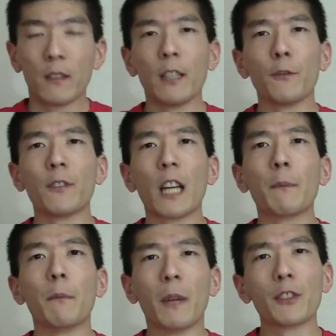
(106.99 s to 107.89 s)
Different
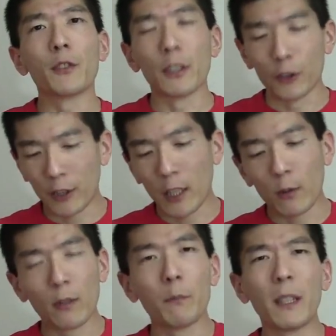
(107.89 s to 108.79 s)
type of mustard in
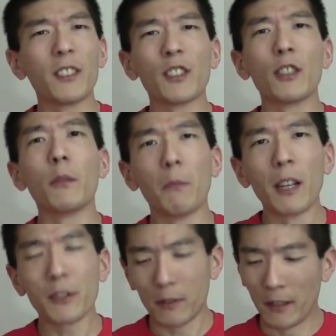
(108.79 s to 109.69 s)
general, but it's still
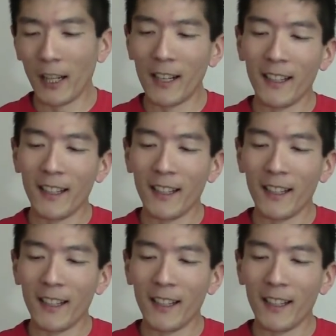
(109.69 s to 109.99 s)
mustard.